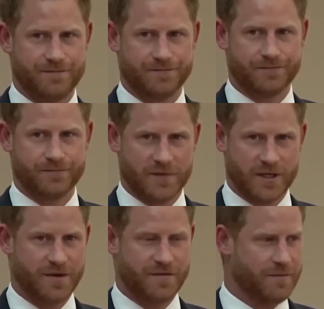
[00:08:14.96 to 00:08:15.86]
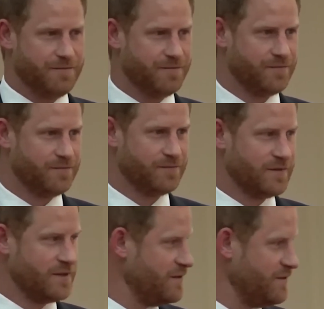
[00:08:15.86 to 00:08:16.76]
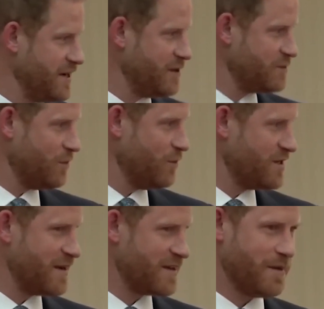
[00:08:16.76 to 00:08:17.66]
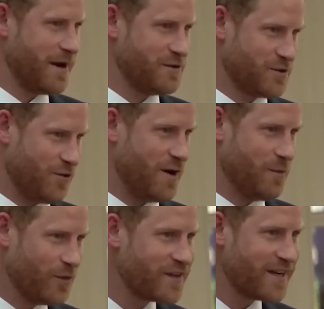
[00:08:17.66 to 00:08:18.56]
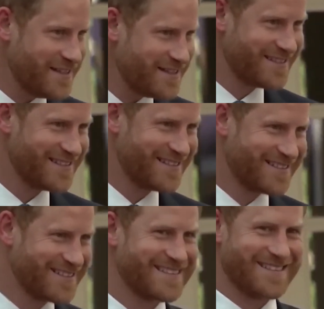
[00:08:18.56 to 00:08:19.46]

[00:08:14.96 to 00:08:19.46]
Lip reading: He's hard to find right now. What's left is a man surrounded by contracts,